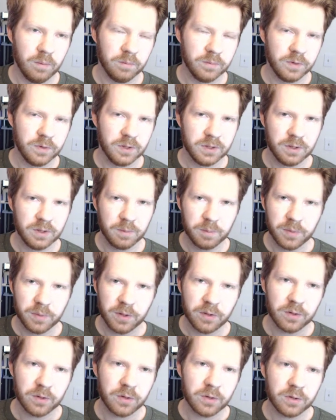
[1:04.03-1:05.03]
just a
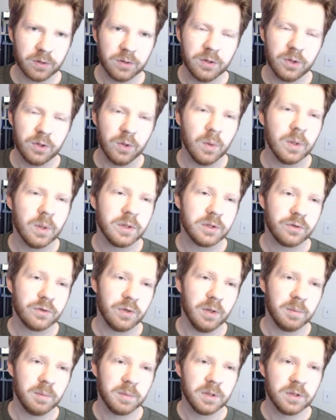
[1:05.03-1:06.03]
pure Lua
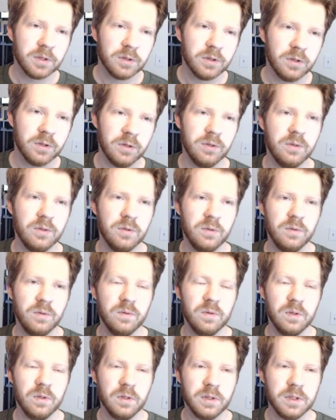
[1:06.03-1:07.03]
script
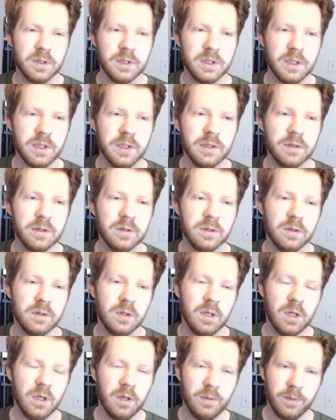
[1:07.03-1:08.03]
to teal,
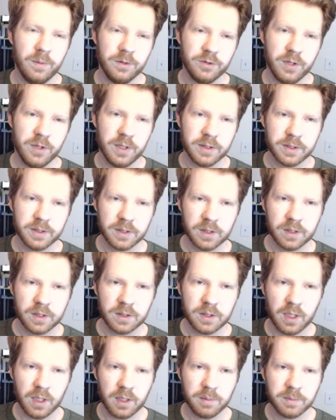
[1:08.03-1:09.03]
which has
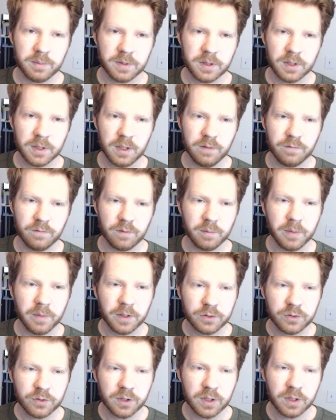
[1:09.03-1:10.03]
typed
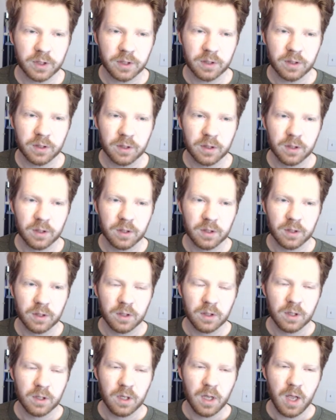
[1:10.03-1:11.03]
information,
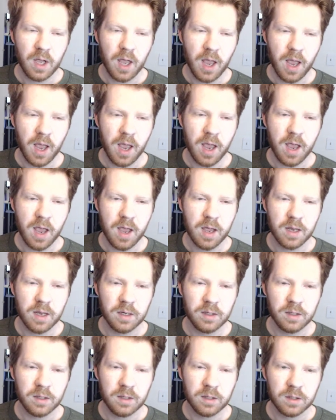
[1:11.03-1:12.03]

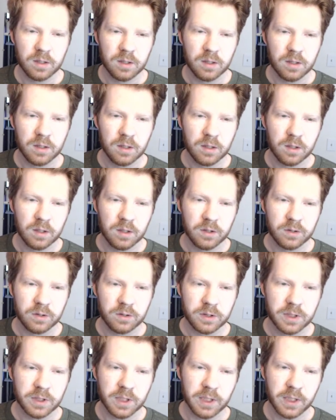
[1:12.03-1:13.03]
and
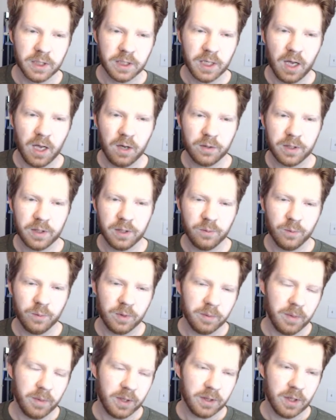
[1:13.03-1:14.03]
seeing how can we
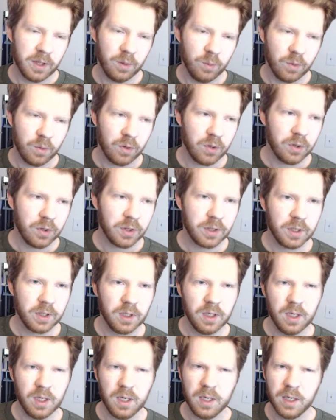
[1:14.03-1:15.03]
make that work.
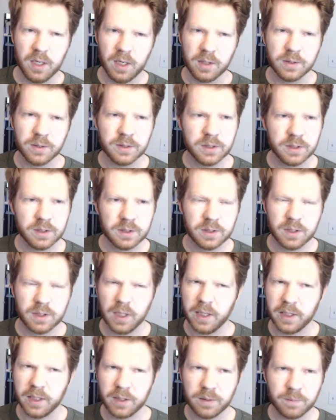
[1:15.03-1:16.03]
I was just
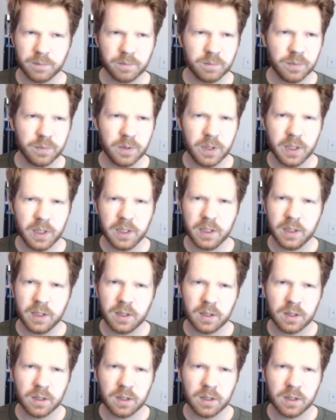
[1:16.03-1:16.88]
like playing